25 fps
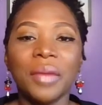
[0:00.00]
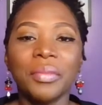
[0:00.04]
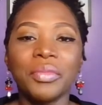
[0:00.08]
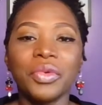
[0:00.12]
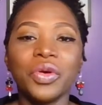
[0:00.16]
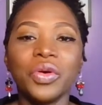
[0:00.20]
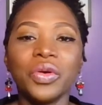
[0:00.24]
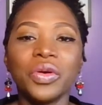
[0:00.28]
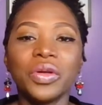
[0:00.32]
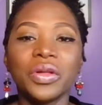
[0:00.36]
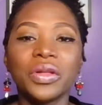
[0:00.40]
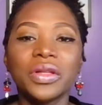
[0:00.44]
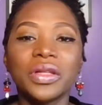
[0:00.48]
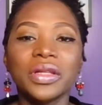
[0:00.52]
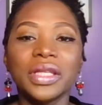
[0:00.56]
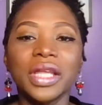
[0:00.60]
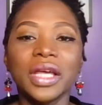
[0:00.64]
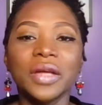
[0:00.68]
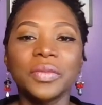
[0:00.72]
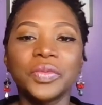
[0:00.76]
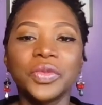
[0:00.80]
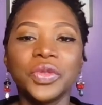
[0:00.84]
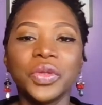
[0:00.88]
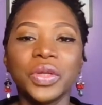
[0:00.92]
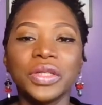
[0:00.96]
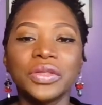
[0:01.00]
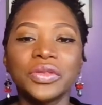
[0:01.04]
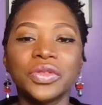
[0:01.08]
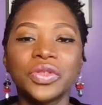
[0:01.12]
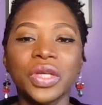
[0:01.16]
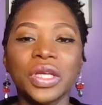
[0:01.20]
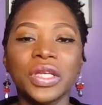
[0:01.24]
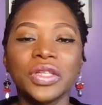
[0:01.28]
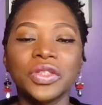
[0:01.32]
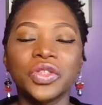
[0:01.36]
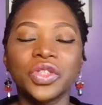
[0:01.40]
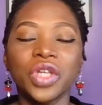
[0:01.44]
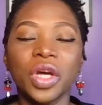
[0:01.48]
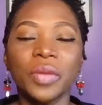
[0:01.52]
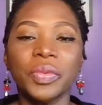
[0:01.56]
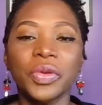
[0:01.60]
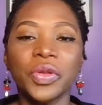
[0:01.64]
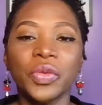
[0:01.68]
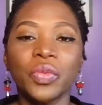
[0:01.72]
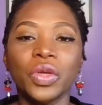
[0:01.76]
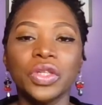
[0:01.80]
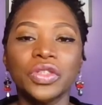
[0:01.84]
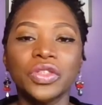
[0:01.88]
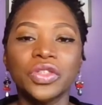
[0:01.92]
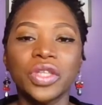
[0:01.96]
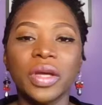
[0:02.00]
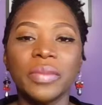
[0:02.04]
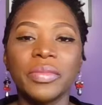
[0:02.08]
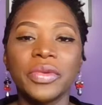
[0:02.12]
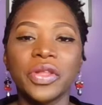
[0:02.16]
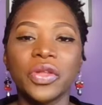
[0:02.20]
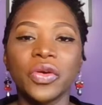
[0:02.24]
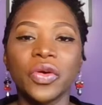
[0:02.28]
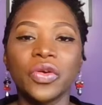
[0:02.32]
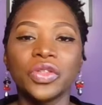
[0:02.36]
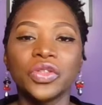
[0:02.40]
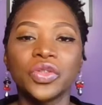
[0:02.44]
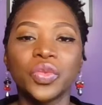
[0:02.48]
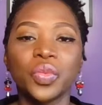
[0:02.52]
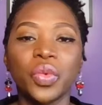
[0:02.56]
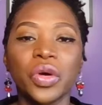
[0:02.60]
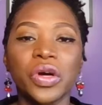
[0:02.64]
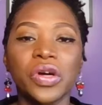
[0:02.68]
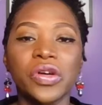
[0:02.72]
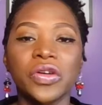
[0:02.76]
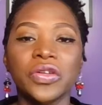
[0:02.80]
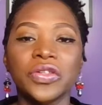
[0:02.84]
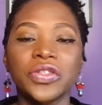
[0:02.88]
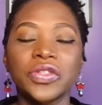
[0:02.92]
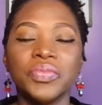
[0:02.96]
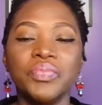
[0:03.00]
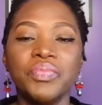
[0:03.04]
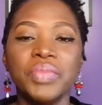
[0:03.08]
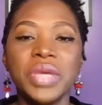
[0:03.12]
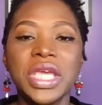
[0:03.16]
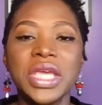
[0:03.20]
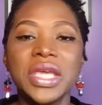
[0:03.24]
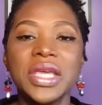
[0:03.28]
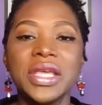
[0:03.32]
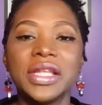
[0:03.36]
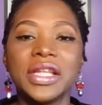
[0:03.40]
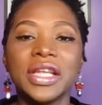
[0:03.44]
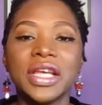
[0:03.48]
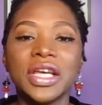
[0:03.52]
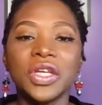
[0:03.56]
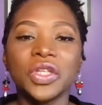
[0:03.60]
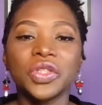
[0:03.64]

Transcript: Google could help you to interpret what some of those words mean,